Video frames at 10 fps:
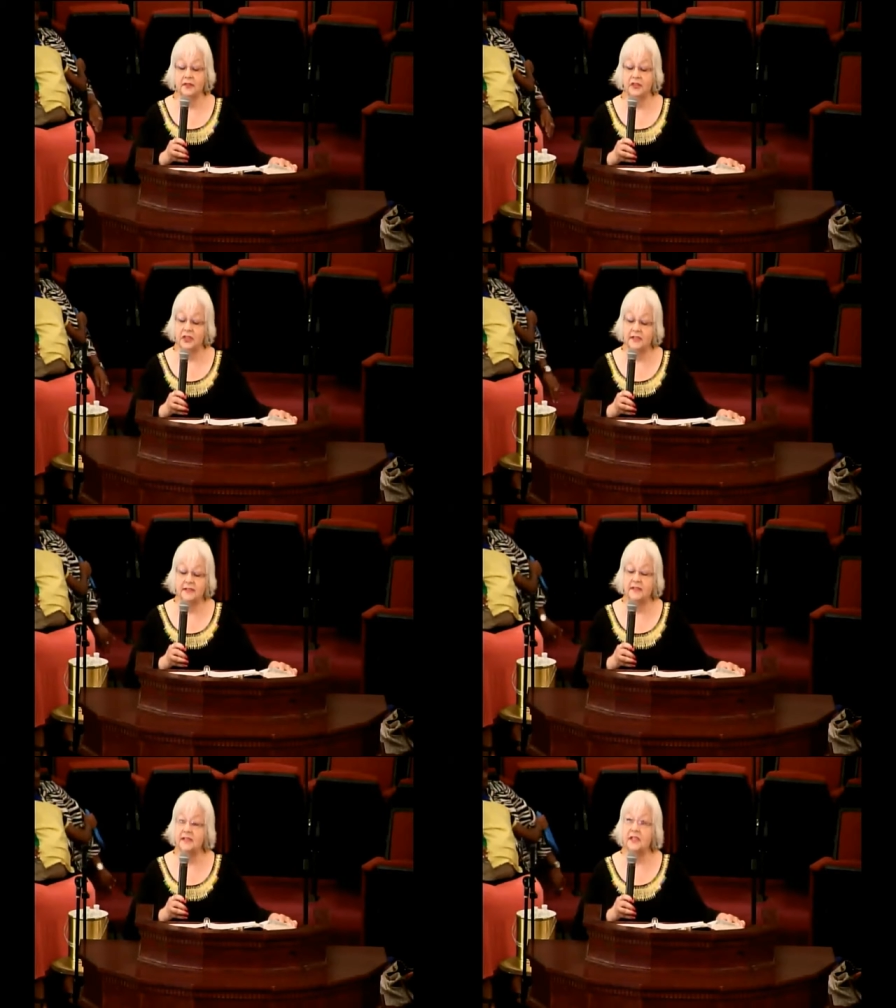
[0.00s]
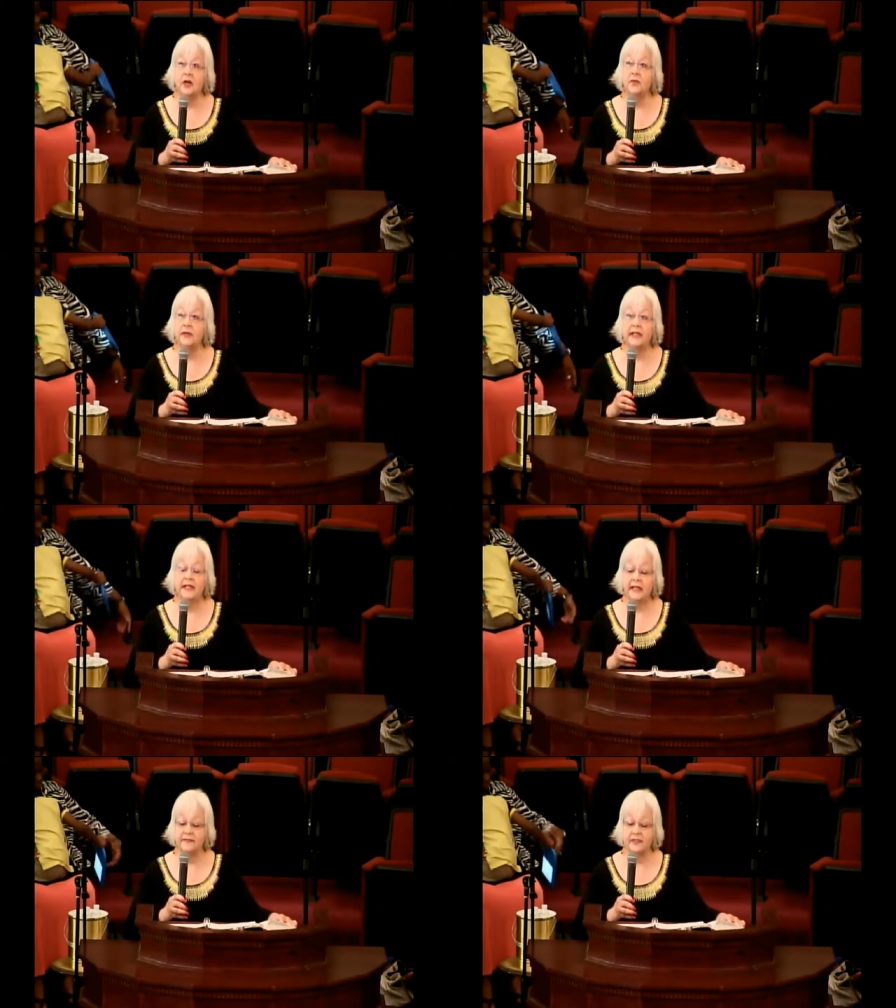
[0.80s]
Jesus had already
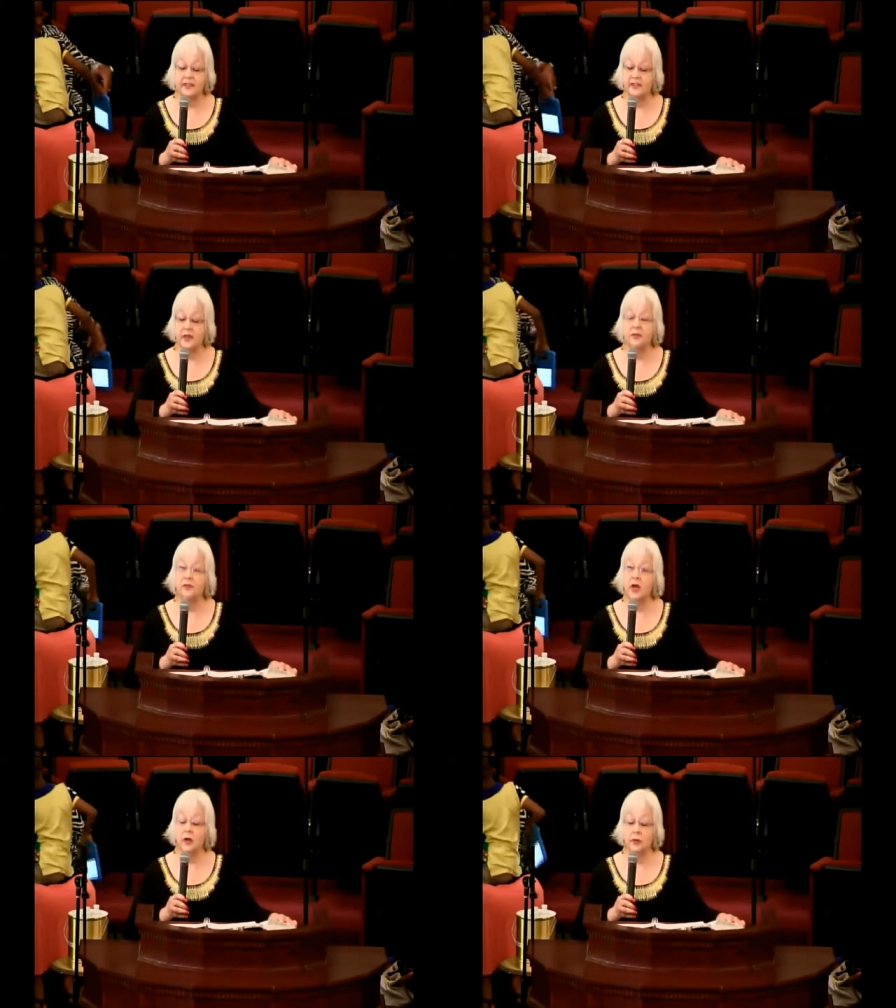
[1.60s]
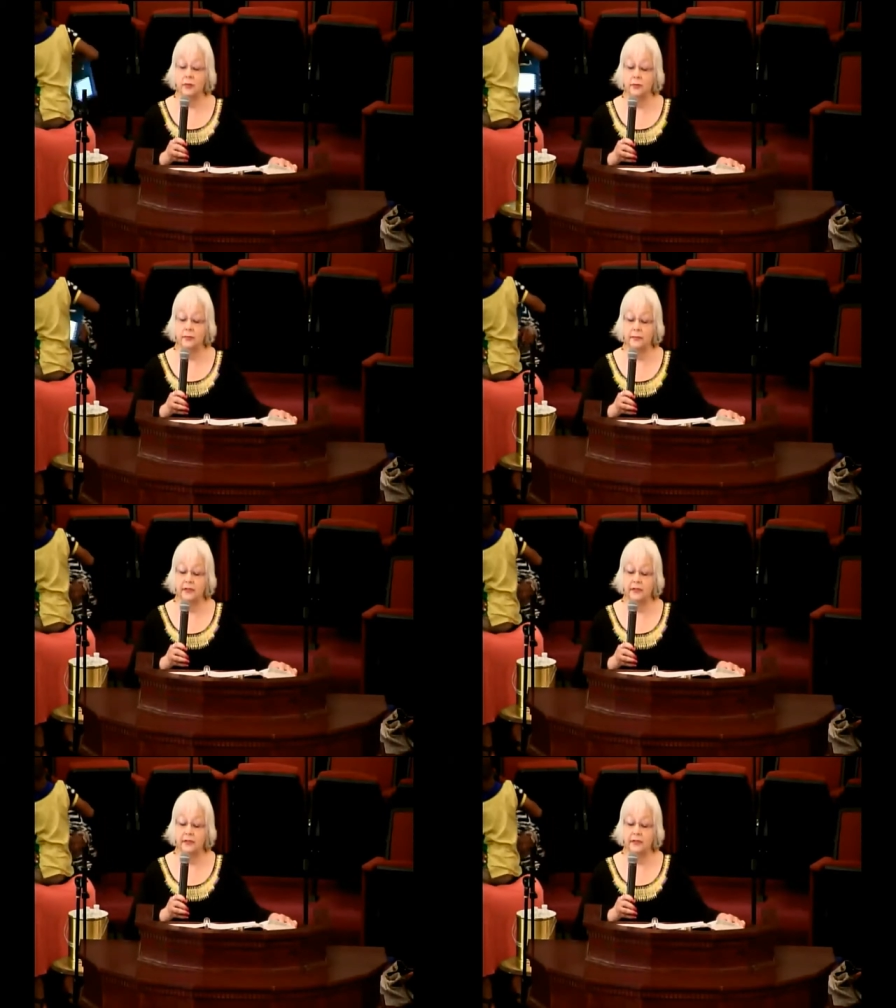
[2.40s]
left his own home,